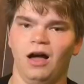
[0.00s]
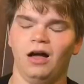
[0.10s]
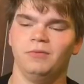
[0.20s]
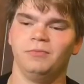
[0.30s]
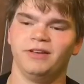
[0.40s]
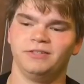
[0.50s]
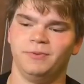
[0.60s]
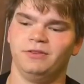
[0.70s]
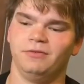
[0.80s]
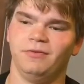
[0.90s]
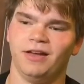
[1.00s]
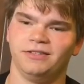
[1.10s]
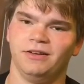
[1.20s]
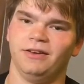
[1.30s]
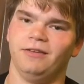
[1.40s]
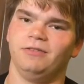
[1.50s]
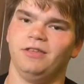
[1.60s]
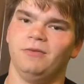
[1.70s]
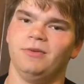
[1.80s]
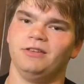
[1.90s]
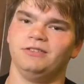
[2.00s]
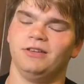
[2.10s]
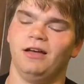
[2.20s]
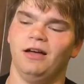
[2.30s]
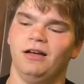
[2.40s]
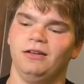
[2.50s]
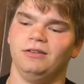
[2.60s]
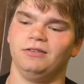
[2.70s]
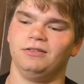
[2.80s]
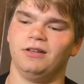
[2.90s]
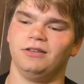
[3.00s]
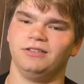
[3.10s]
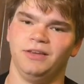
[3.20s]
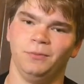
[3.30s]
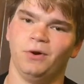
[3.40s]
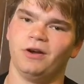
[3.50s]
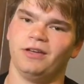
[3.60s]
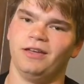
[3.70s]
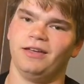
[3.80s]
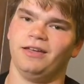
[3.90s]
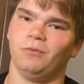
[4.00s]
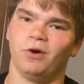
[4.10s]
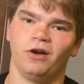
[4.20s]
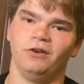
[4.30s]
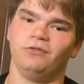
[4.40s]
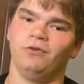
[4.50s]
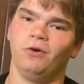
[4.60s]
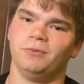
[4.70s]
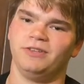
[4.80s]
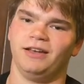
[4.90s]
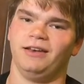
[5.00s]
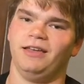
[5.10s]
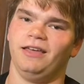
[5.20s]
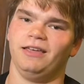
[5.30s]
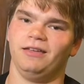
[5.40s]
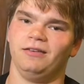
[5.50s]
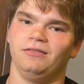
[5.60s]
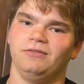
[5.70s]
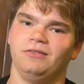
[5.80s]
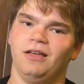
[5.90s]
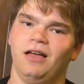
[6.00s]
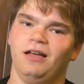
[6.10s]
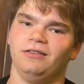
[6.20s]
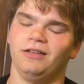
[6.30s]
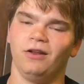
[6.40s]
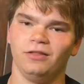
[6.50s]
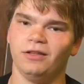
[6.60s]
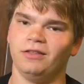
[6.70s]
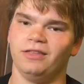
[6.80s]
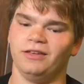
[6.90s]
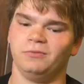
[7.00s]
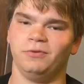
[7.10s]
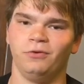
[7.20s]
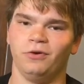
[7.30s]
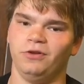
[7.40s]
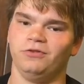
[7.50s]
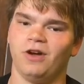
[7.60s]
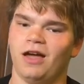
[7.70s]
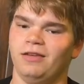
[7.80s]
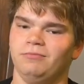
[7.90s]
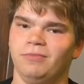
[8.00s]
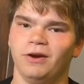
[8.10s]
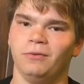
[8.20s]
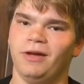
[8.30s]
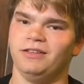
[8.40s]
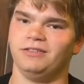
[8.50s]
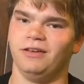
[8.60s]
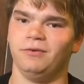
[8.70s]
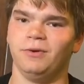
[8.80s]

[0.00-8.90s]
Biggest piece of advice I'd give them is to keep working and work on your form and technique and get all the little things before you try bigger weights and heavy weights.